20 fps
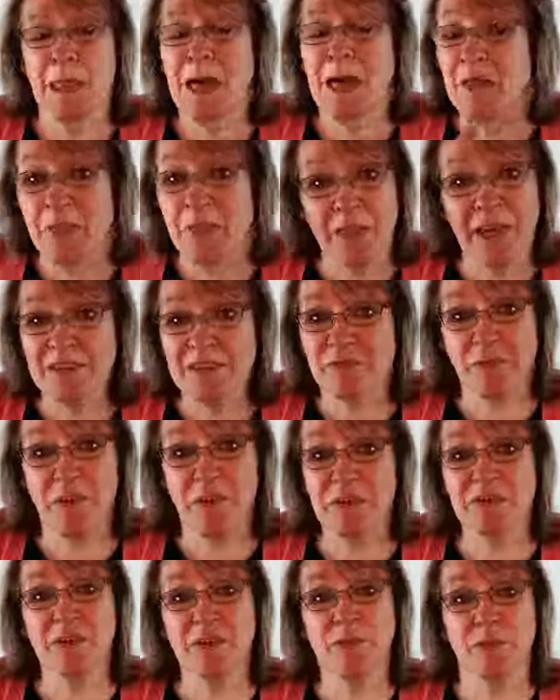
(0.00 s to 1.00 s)
That's
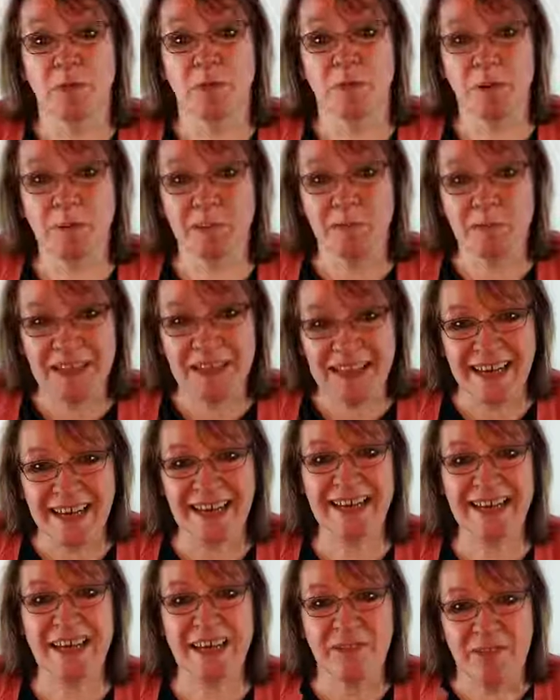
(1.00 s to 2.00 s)
very simple, but
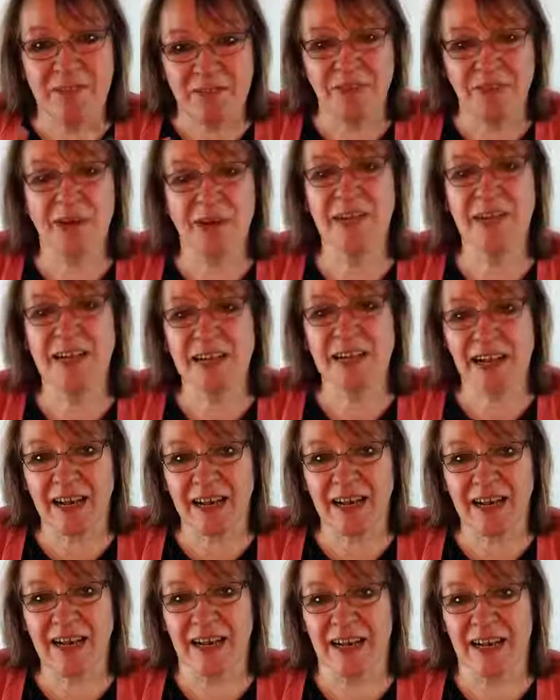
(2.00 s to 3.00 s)
getting it very
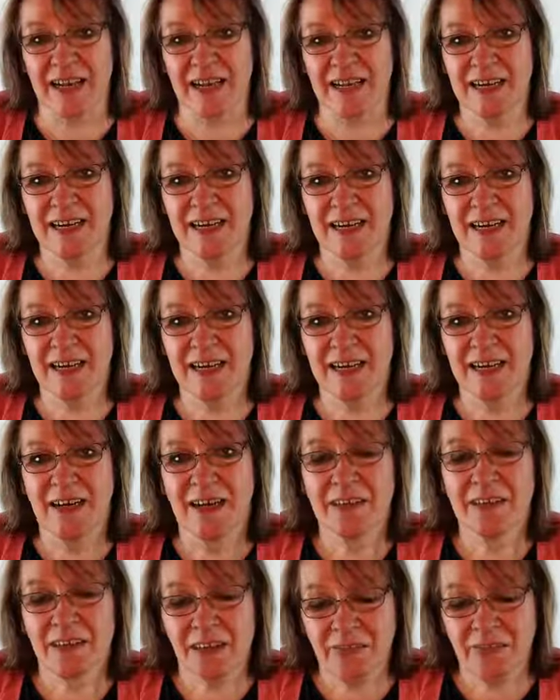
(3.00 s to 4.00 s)
clear
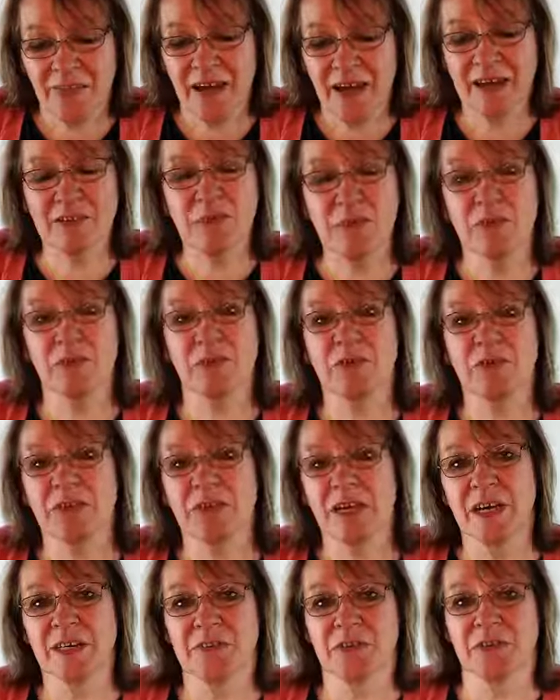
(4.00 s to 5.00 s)
that that's what you're
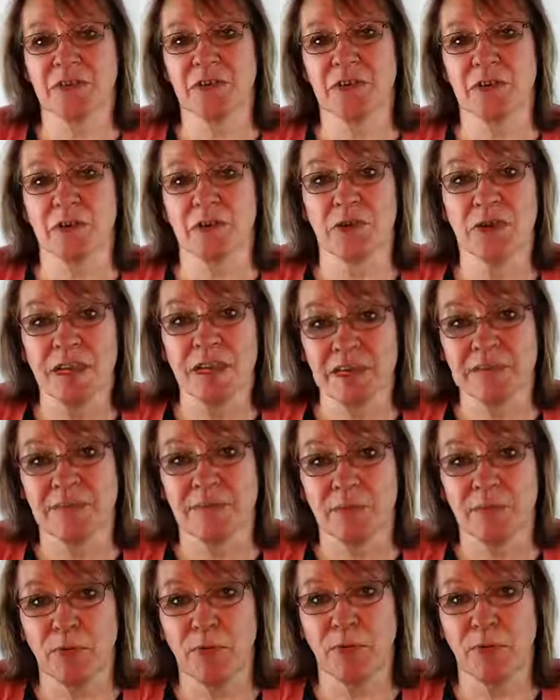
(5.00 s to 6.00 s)
there to do is
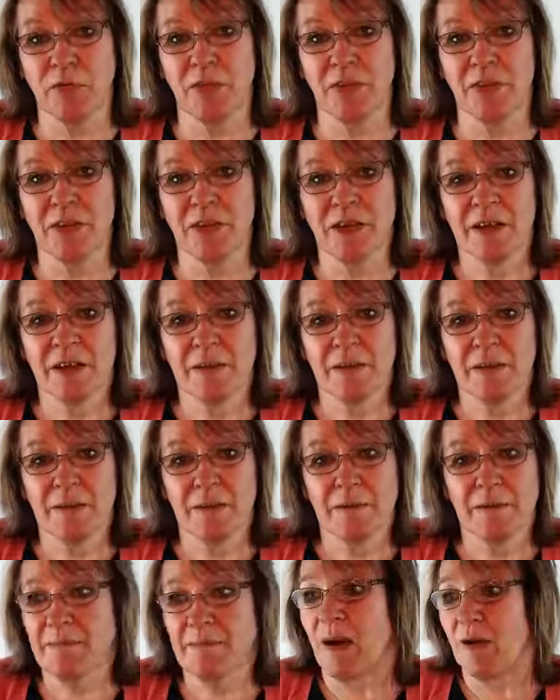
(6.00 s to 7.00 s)
important.
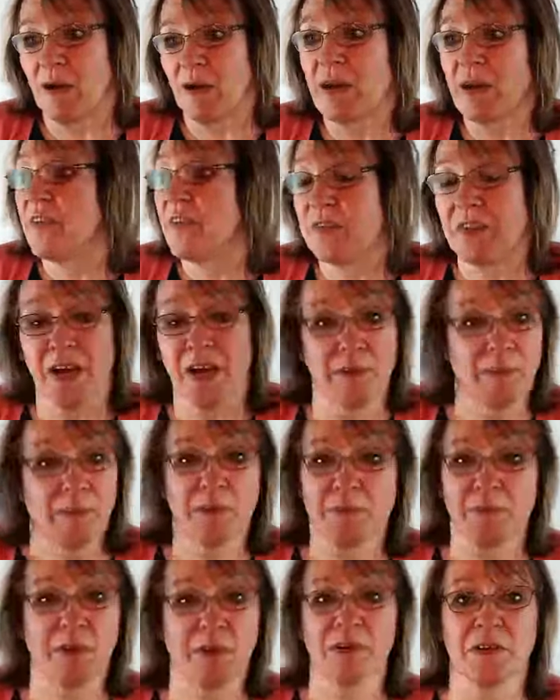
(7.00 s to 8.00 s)
Now, a lot of the time
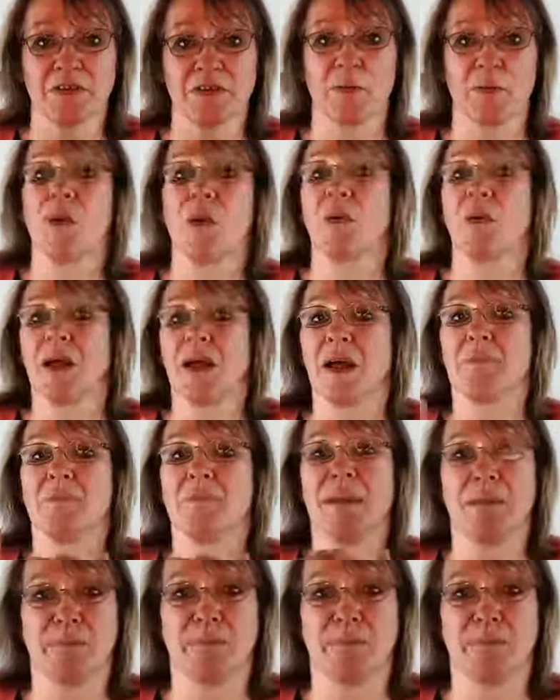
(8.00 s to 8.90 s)
I'm going somewhere where I'm being